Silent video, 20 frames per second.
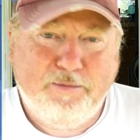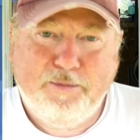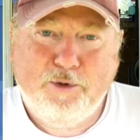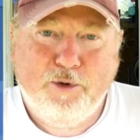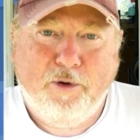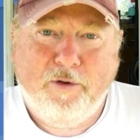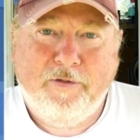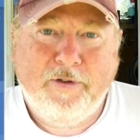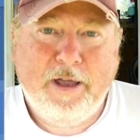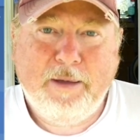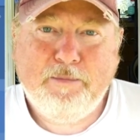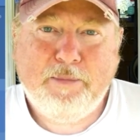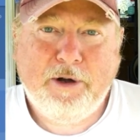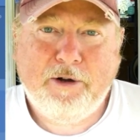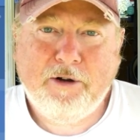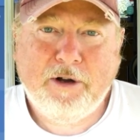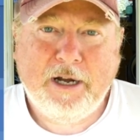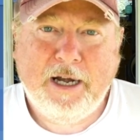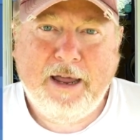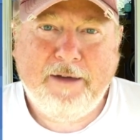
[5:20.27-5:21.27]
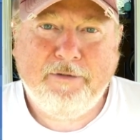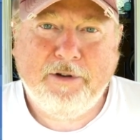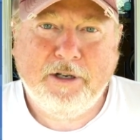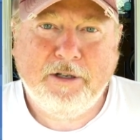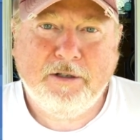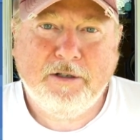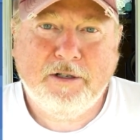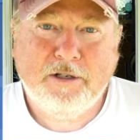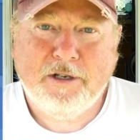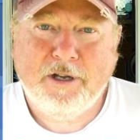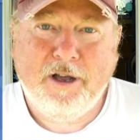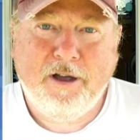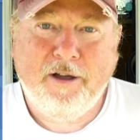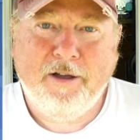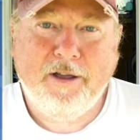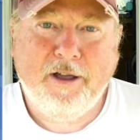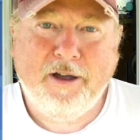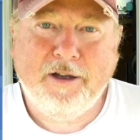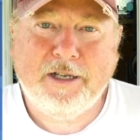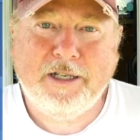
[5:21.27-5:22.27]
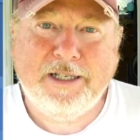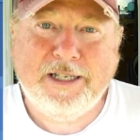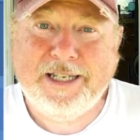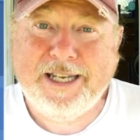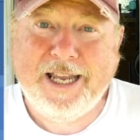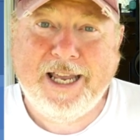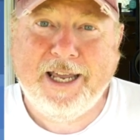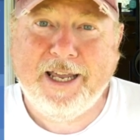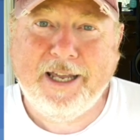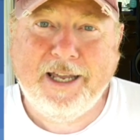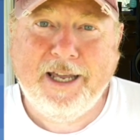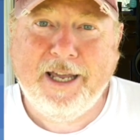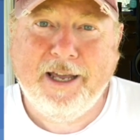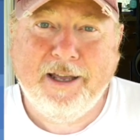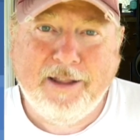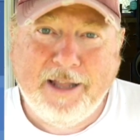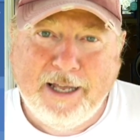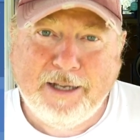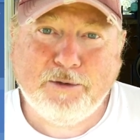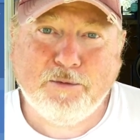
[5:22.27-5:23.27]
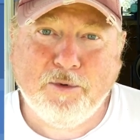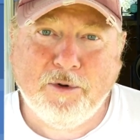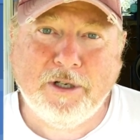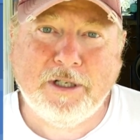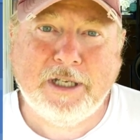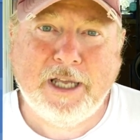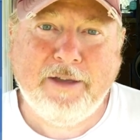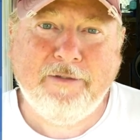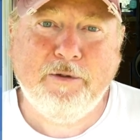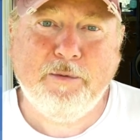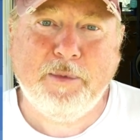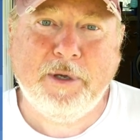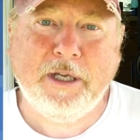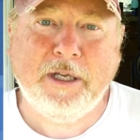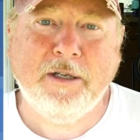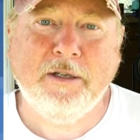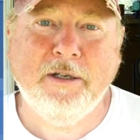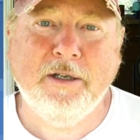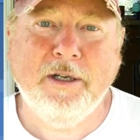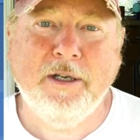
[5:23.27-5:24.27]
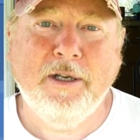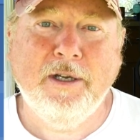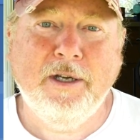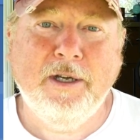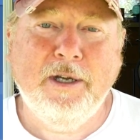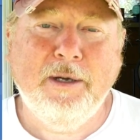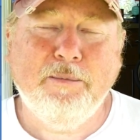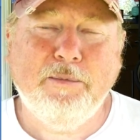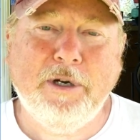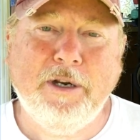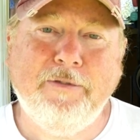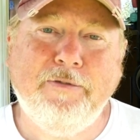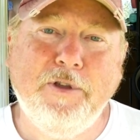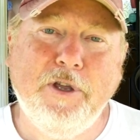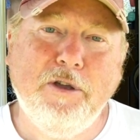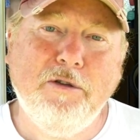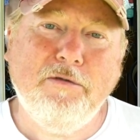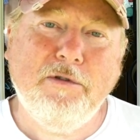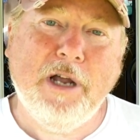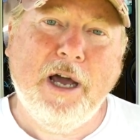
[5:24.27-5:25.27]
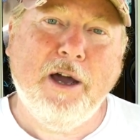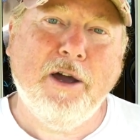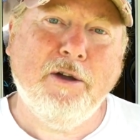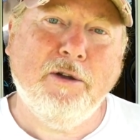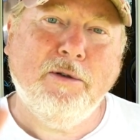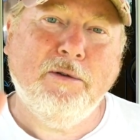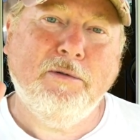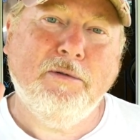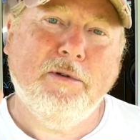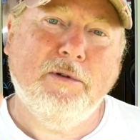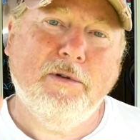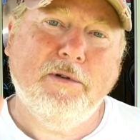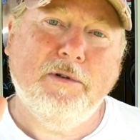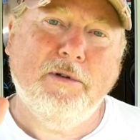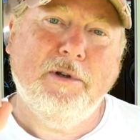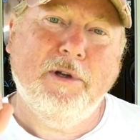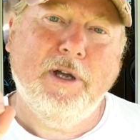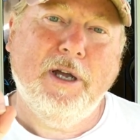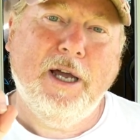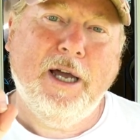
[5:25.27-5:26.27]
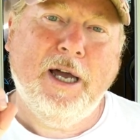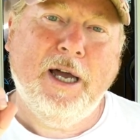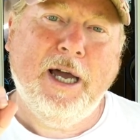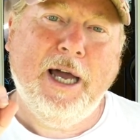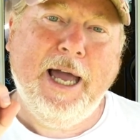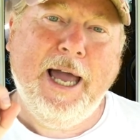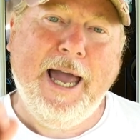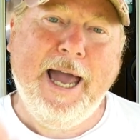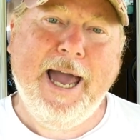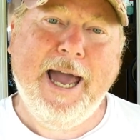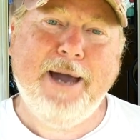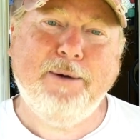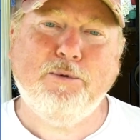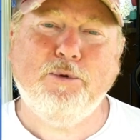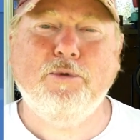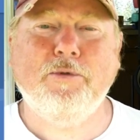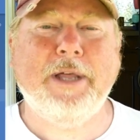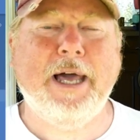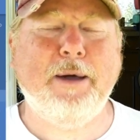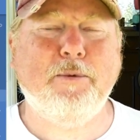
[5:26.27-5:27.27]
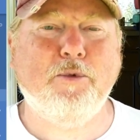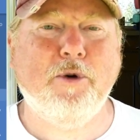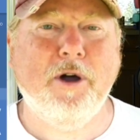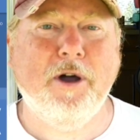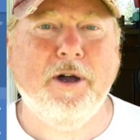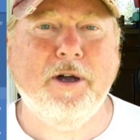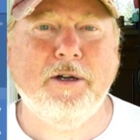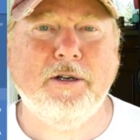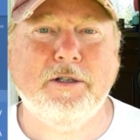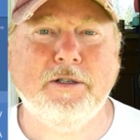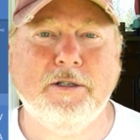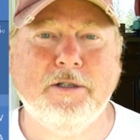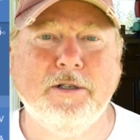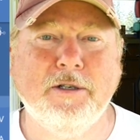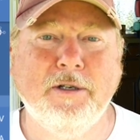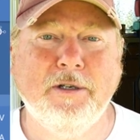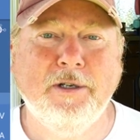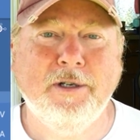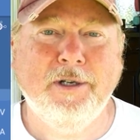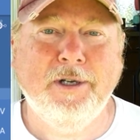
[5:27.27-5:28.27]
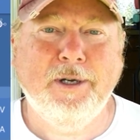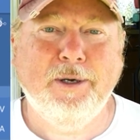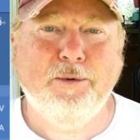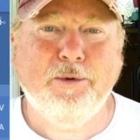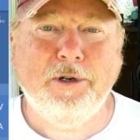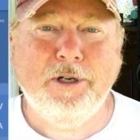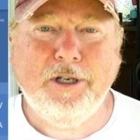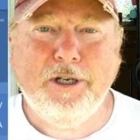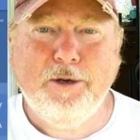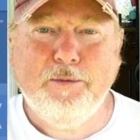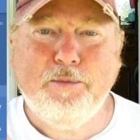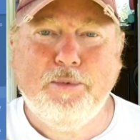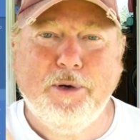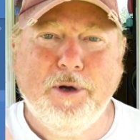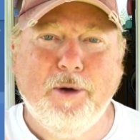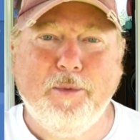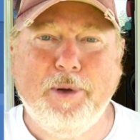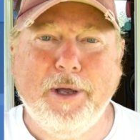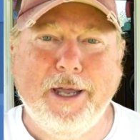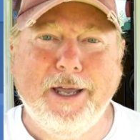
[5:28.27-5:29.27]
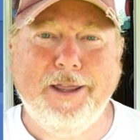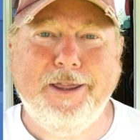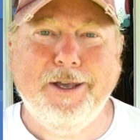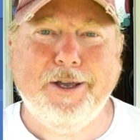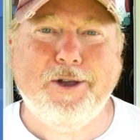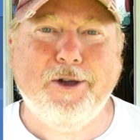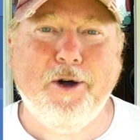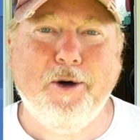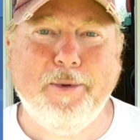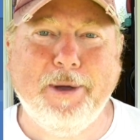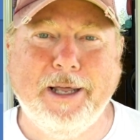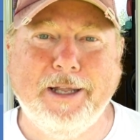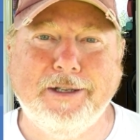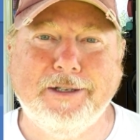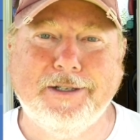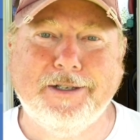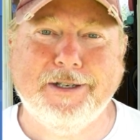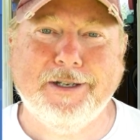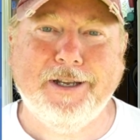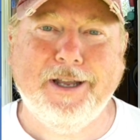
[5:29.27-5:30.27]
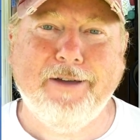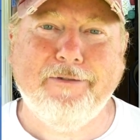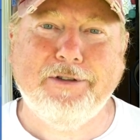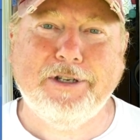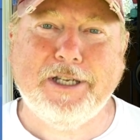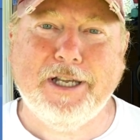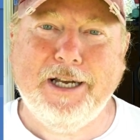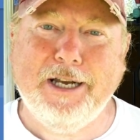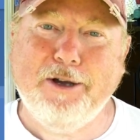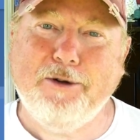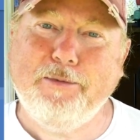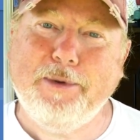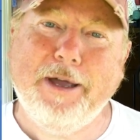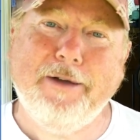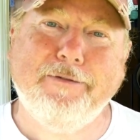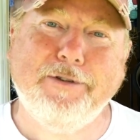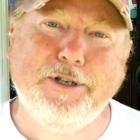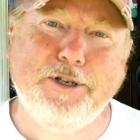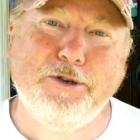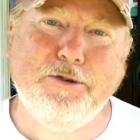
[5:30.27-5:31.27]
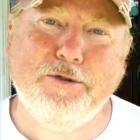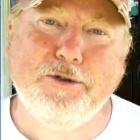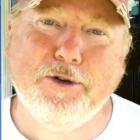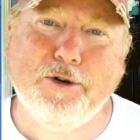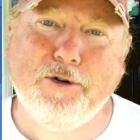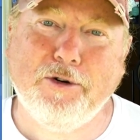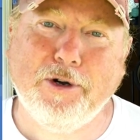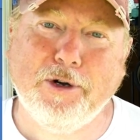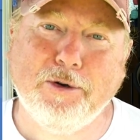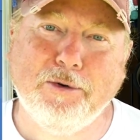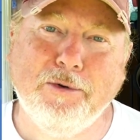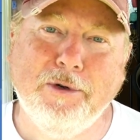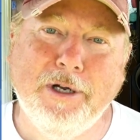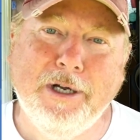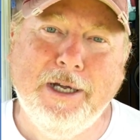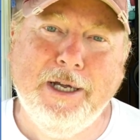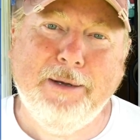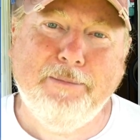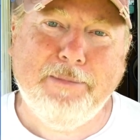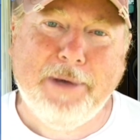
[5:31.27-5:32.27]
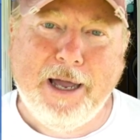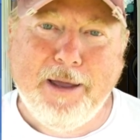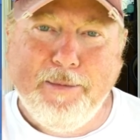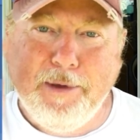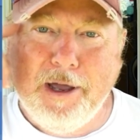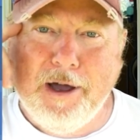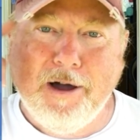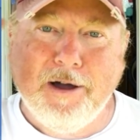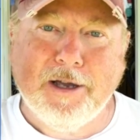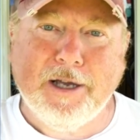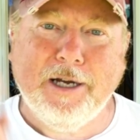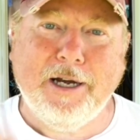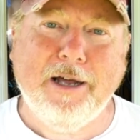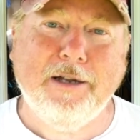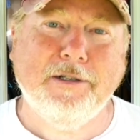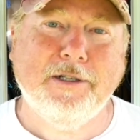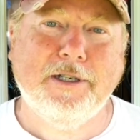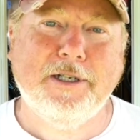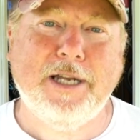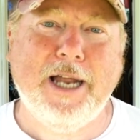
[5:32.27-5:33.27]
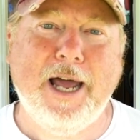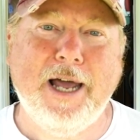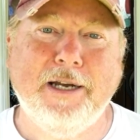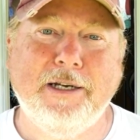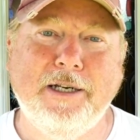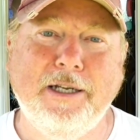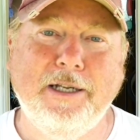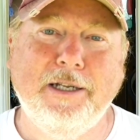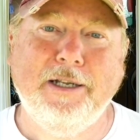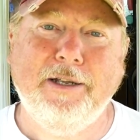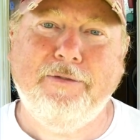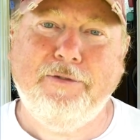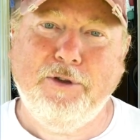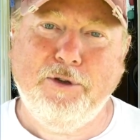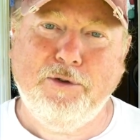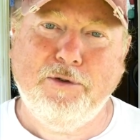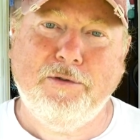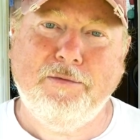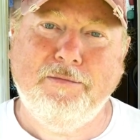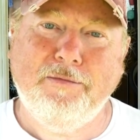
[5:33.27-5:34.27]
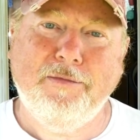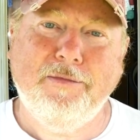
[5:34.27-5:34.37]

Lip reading: sort of empirical evidence. I can see it here, that's what it's given me. But if you know how all that works, why don't you pop it in the comments and give us a little bit of a tutorial. Maybe I can understand it if you